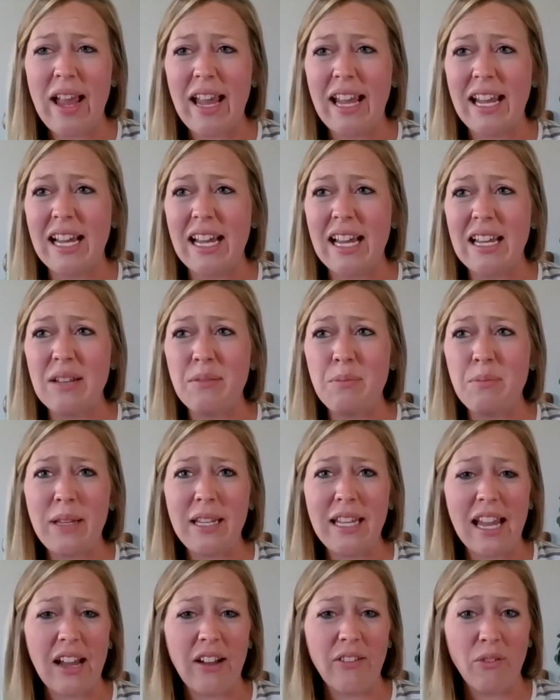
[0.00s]
and
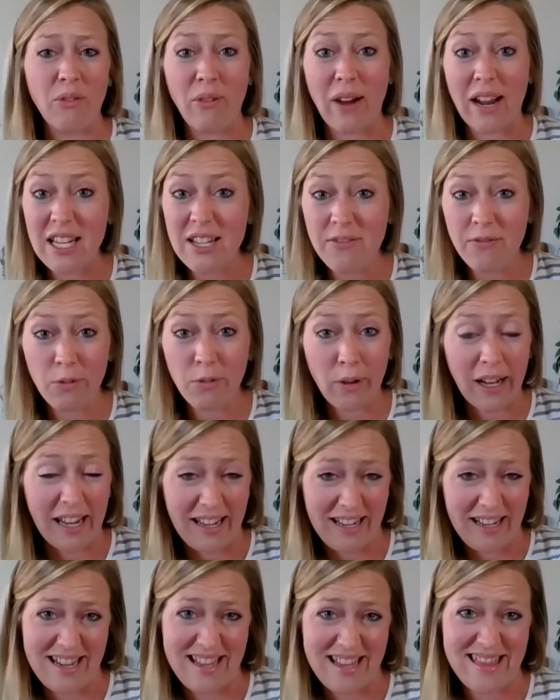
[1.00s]
be ready for
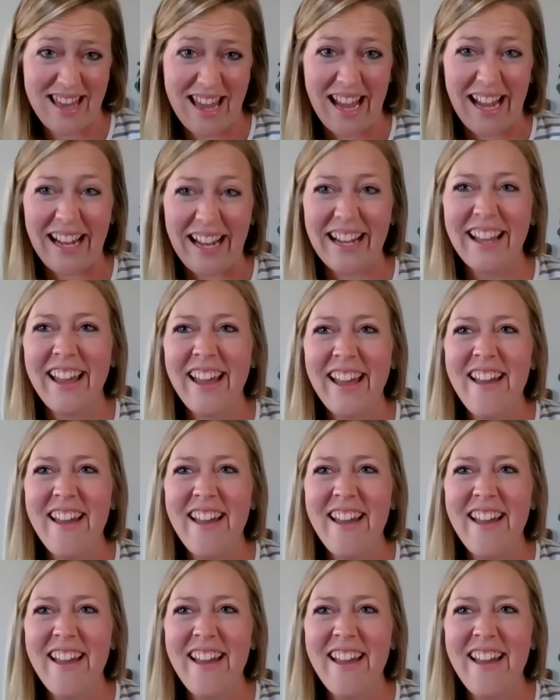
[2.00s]
anything.